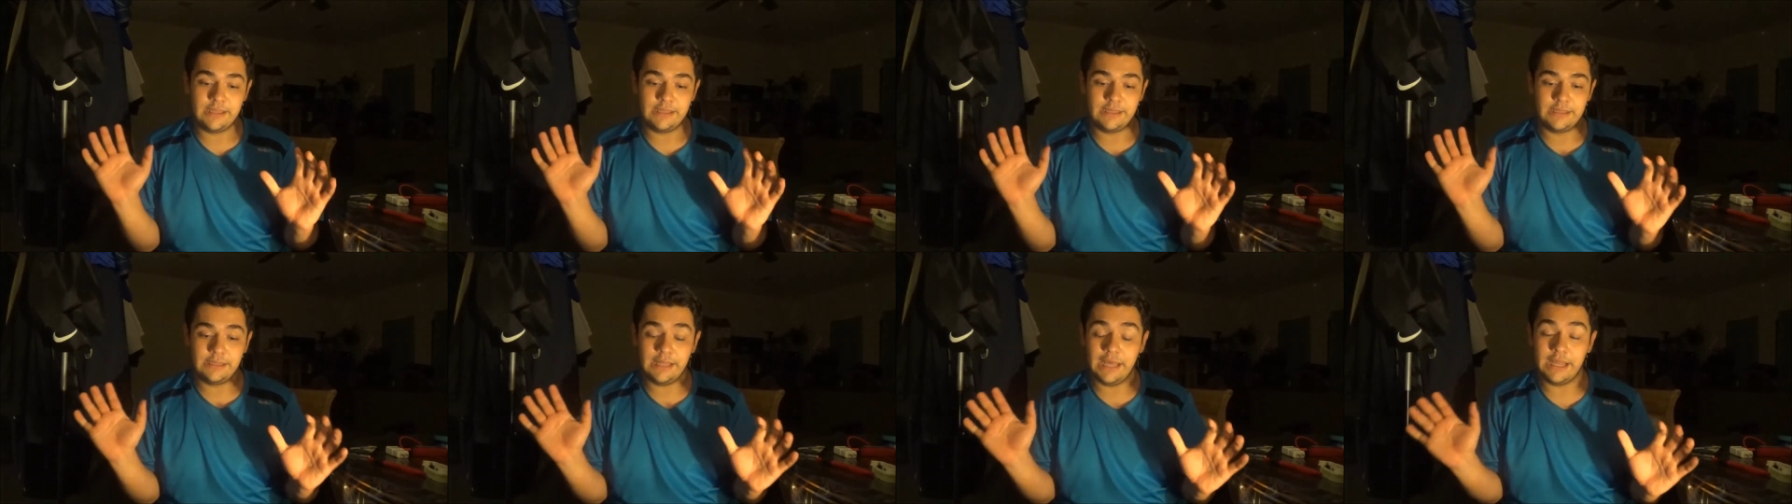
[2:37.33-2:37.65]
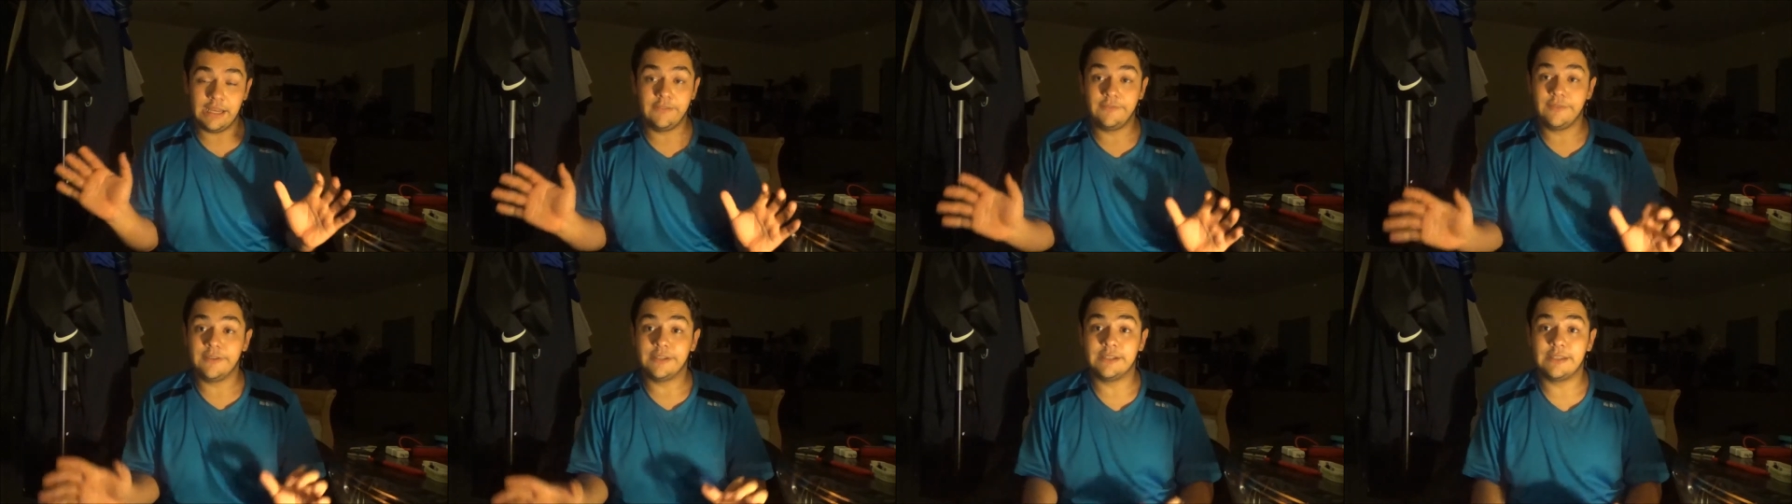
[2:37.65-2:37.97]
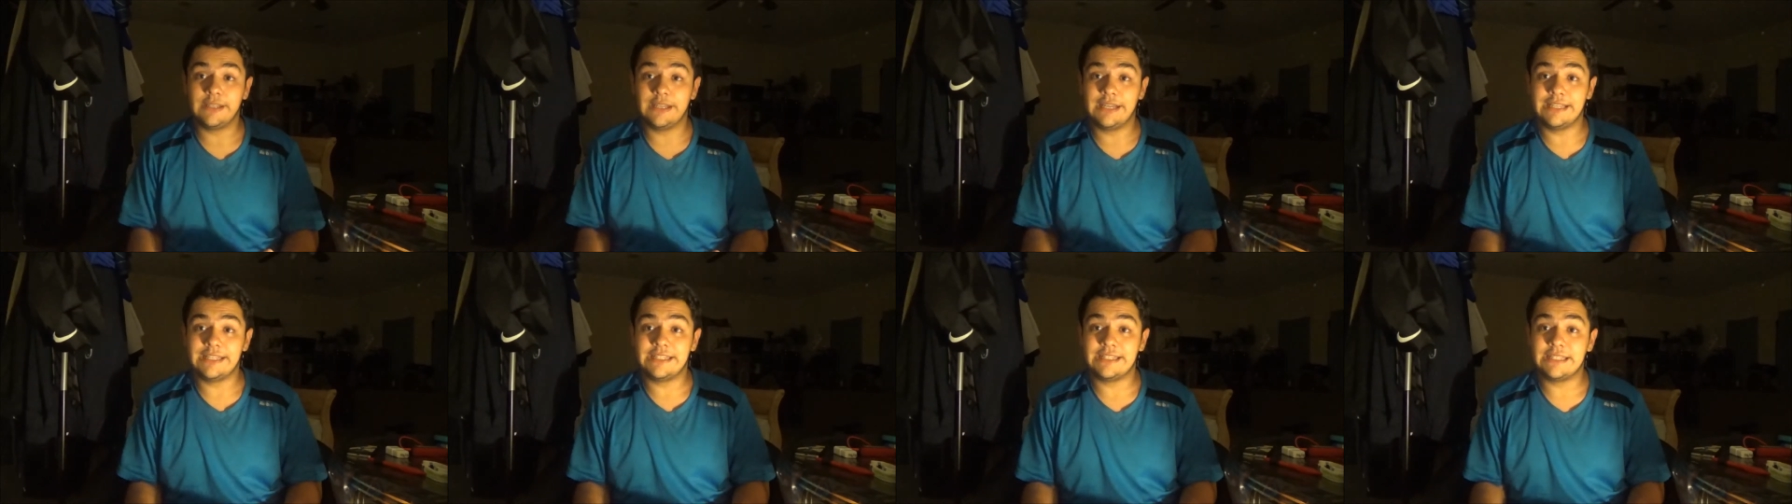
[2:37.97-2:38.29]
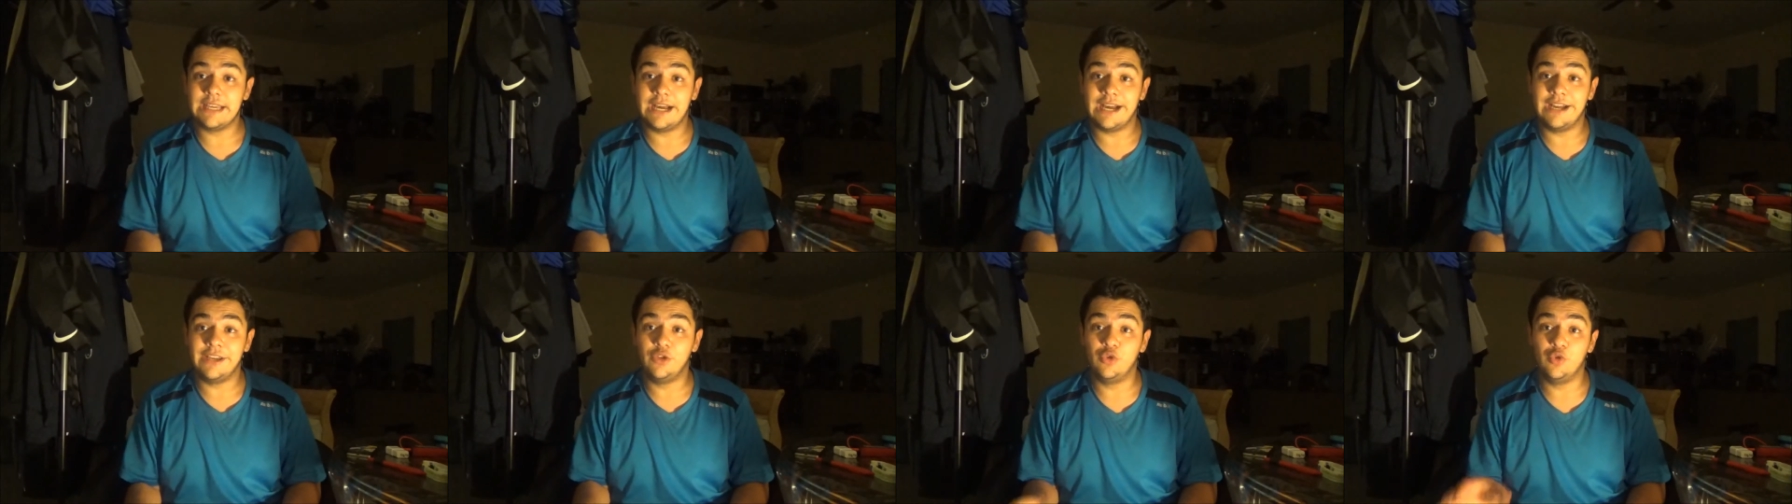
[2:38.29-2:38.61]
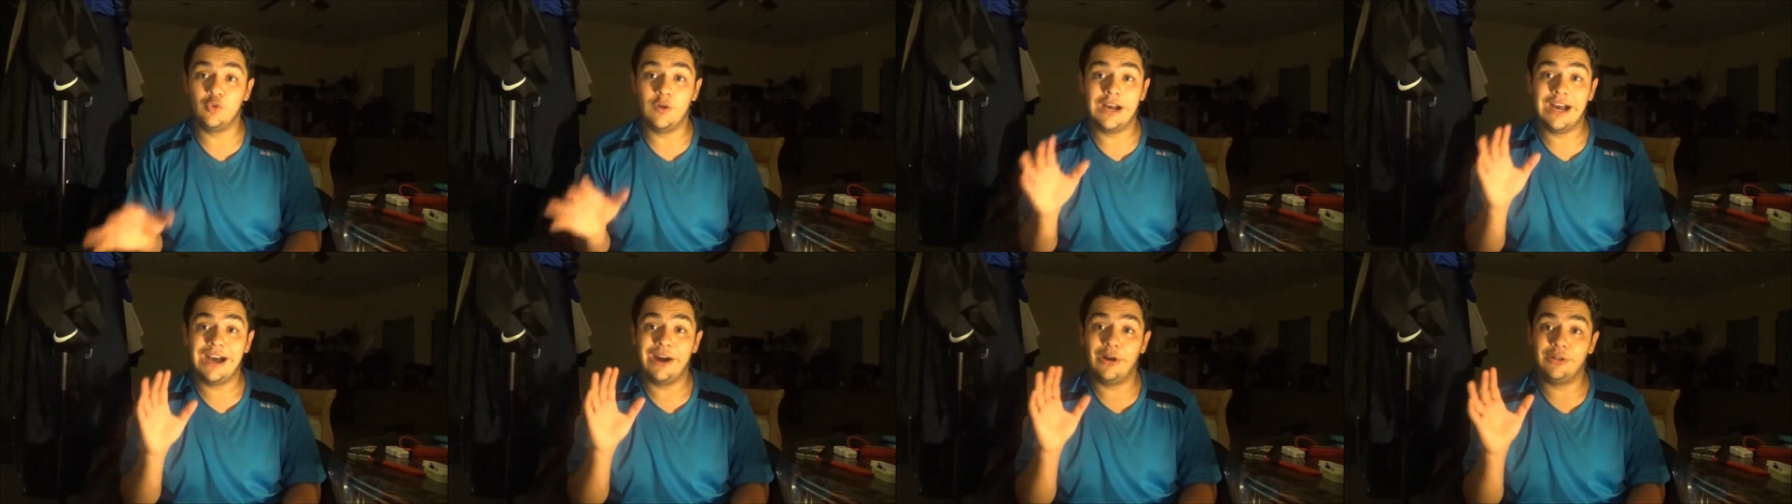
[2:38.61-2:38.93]
Not even gonna lie, Scott, you
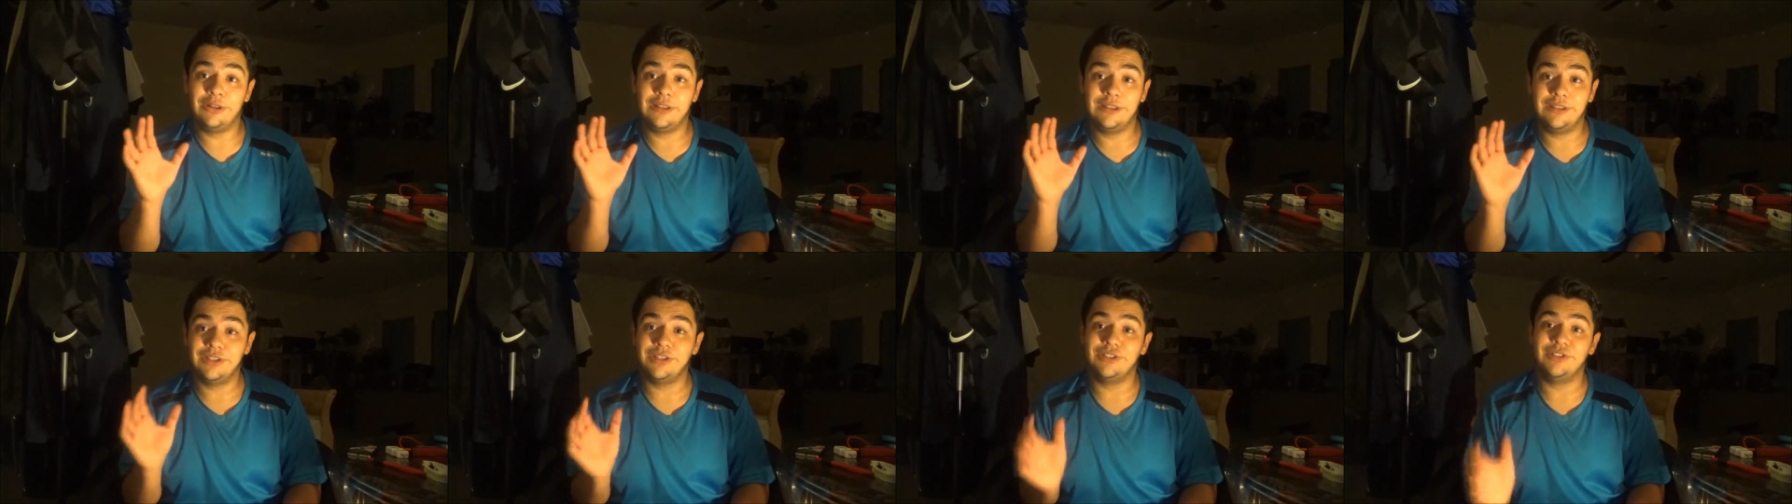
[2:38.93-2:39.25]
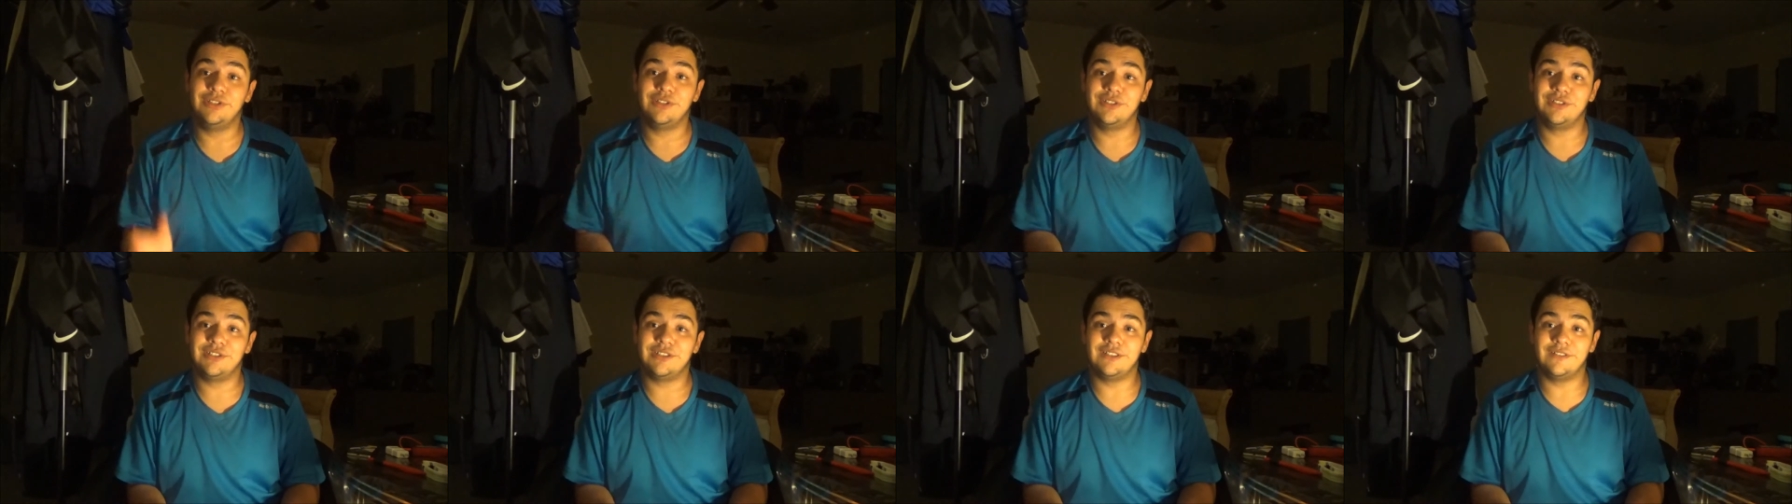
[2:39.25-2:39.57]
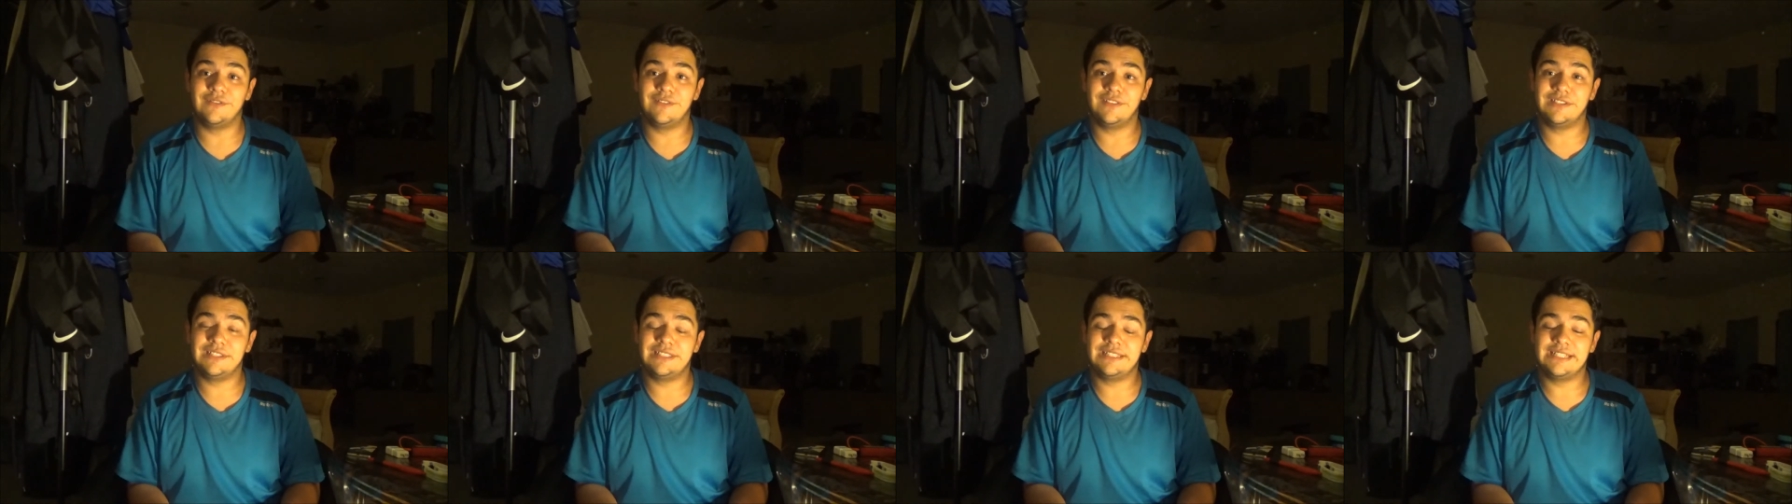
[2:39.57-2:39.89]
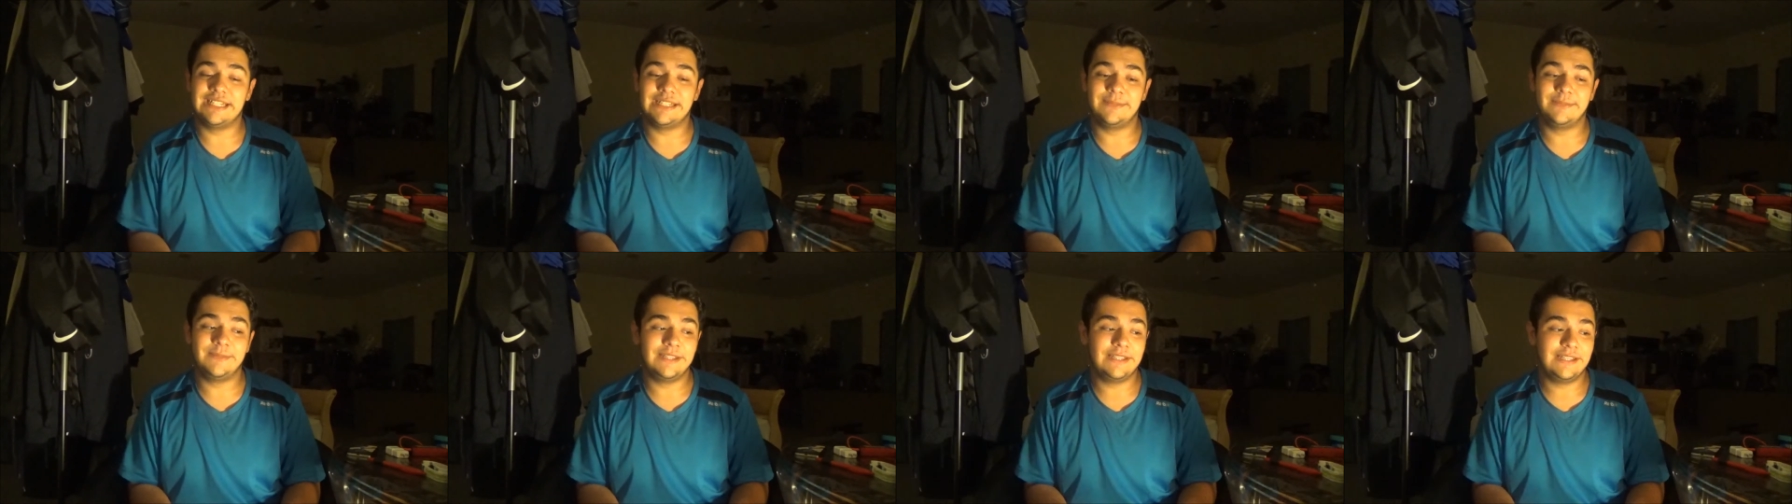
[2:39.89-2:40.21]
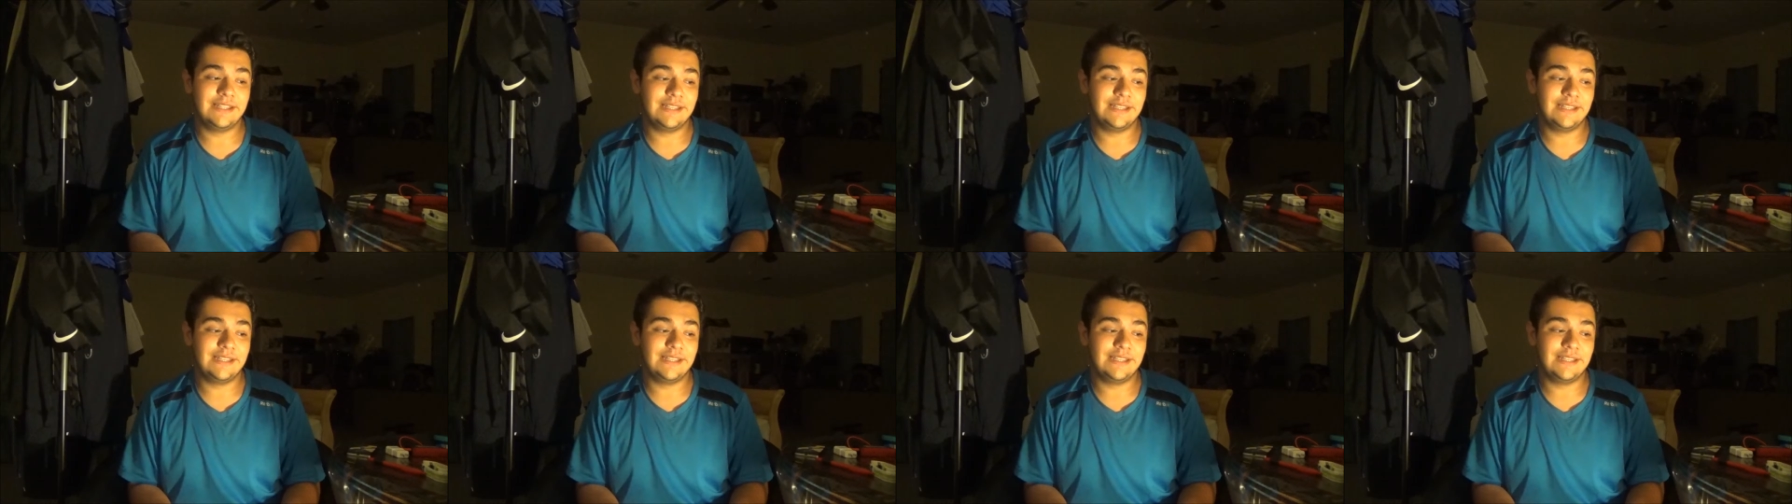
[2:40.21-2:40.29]
outdone yourself this time.